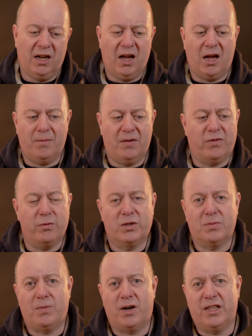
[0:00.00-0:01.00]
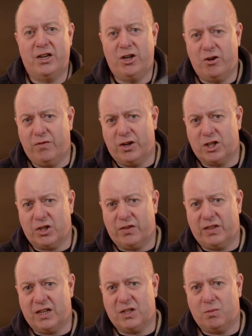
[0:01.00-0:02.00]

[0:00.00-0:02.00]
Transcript: If you were to buy the new version of this,